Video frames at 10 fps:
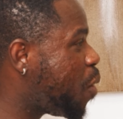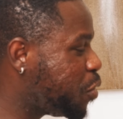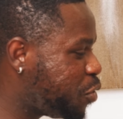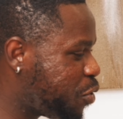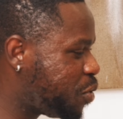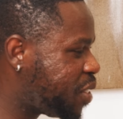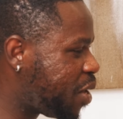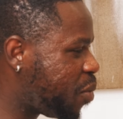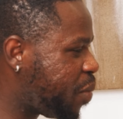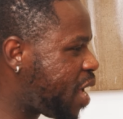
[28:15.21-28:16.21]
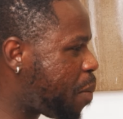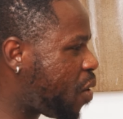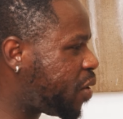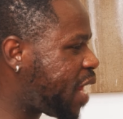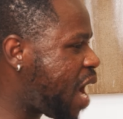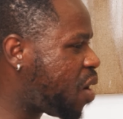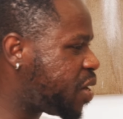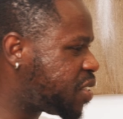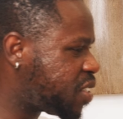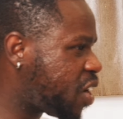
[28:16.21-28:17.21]
I want you to tell me about how
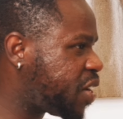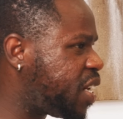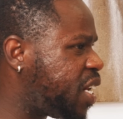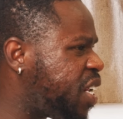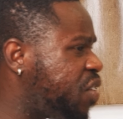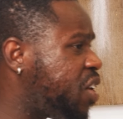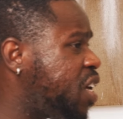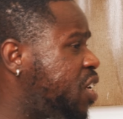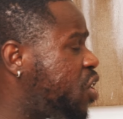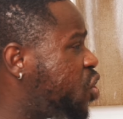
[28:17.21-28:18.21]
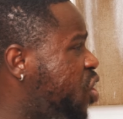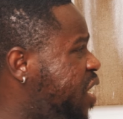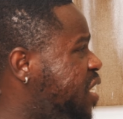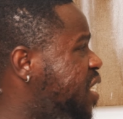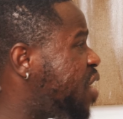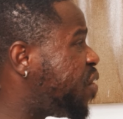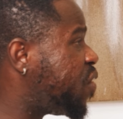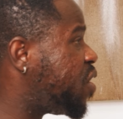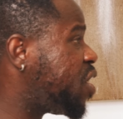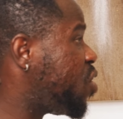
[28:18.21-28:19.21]
it started and even the journeys and
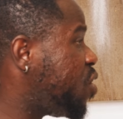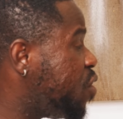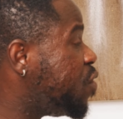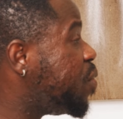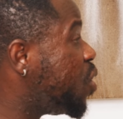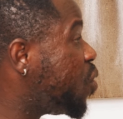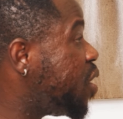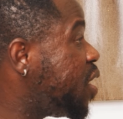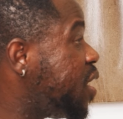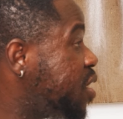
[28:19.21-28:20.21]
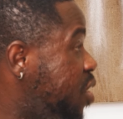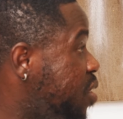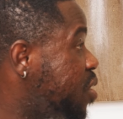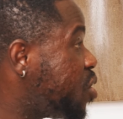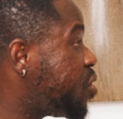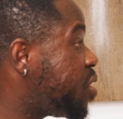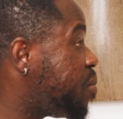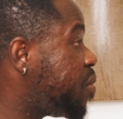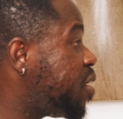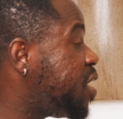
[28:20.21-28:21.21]
everything that you've been doing in the
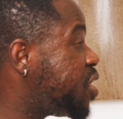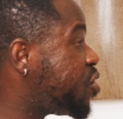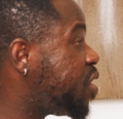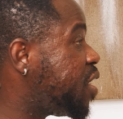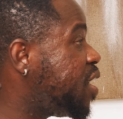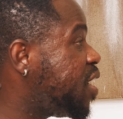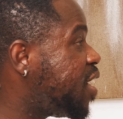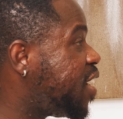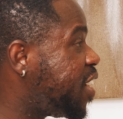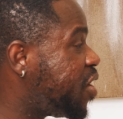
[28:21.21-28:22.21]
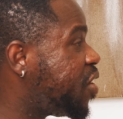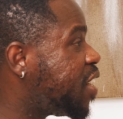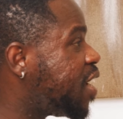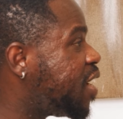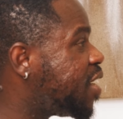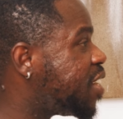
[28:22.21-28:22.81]
tourism industry here in Ghana.